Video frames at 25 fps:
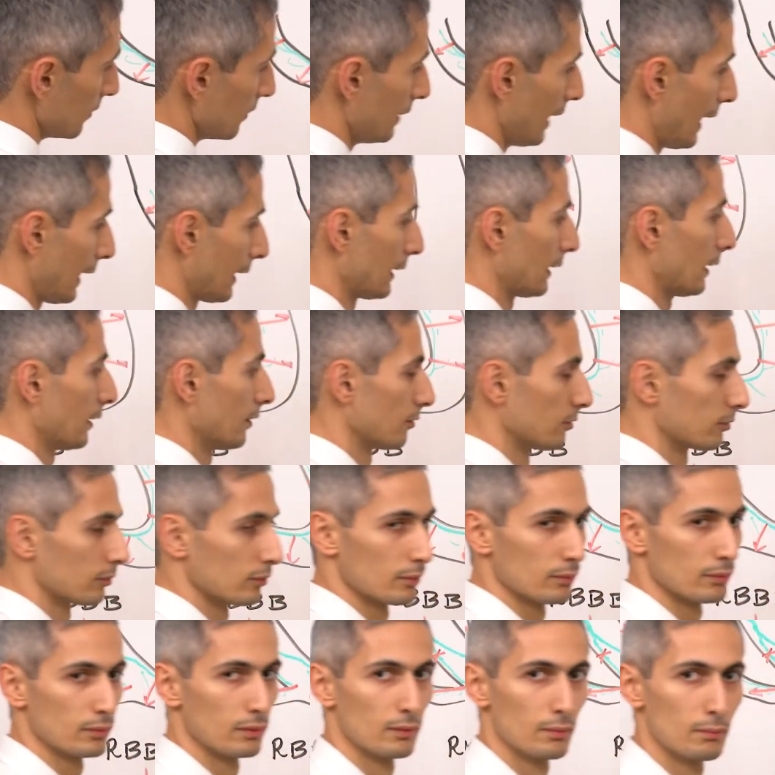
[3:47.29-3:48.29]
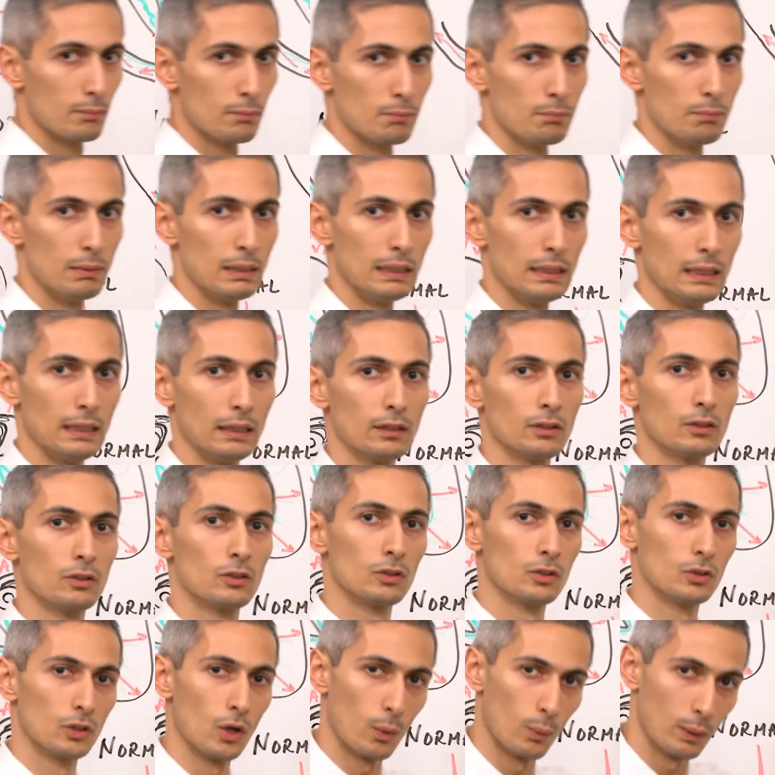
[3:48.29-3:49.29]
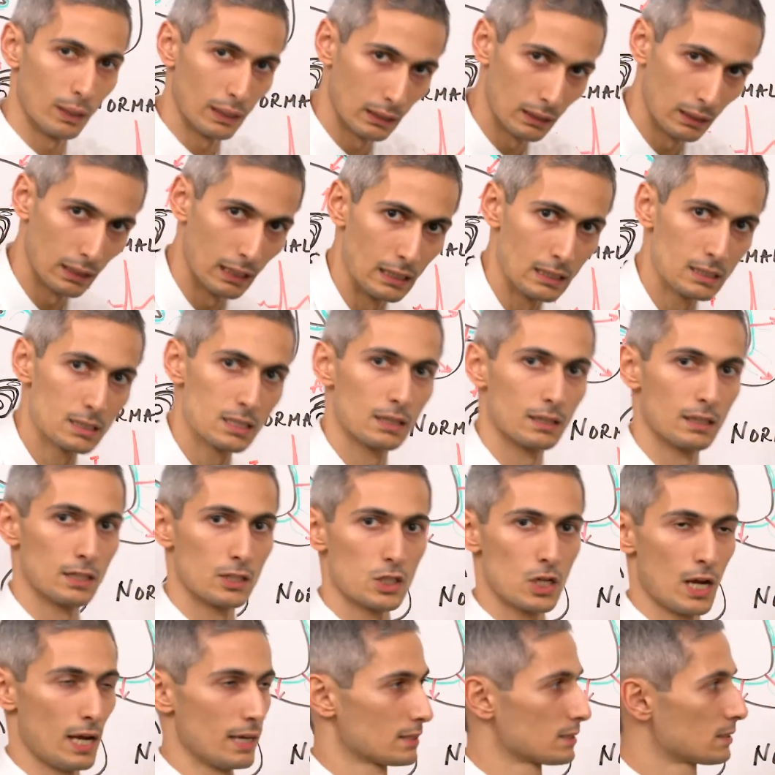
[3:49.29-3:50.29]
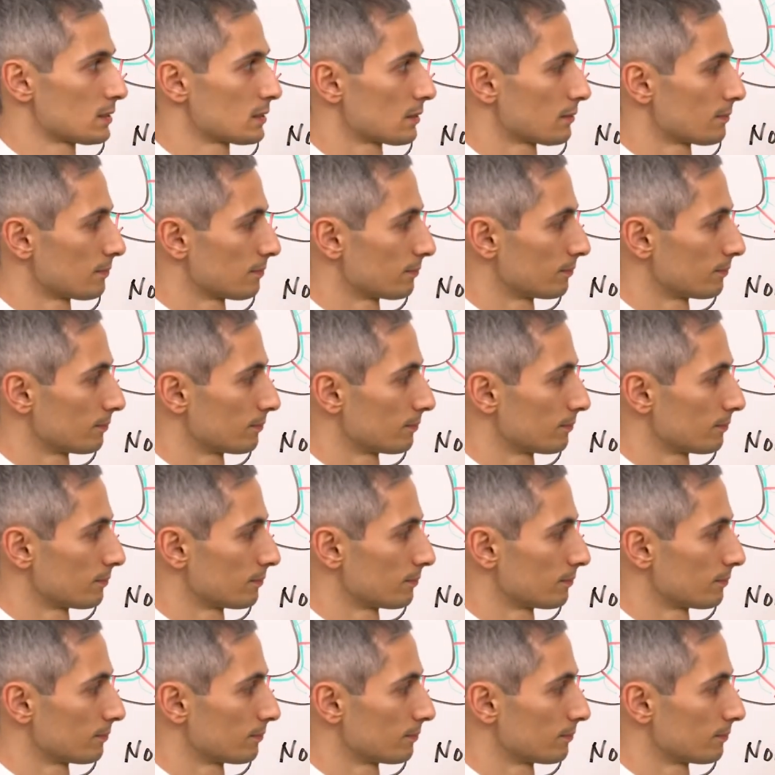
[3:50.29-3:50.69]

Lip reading: negative, meaning going into the chest.